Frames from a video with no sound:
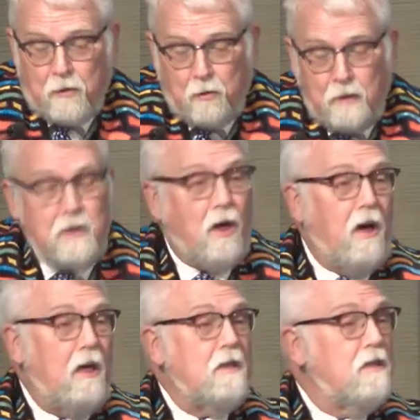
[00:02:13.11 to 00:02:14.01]
do we
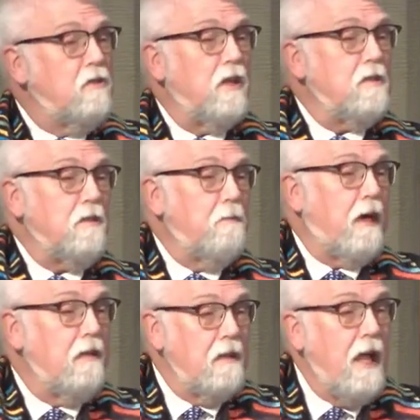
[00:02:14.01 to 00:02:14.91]
talk just
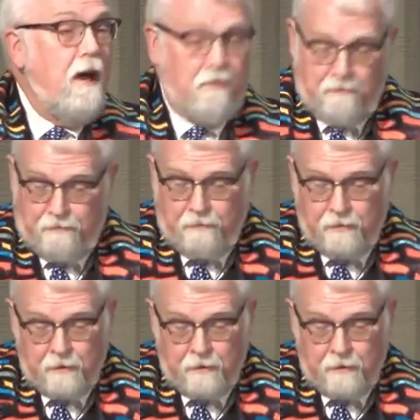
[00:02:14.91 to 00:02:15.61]
about love.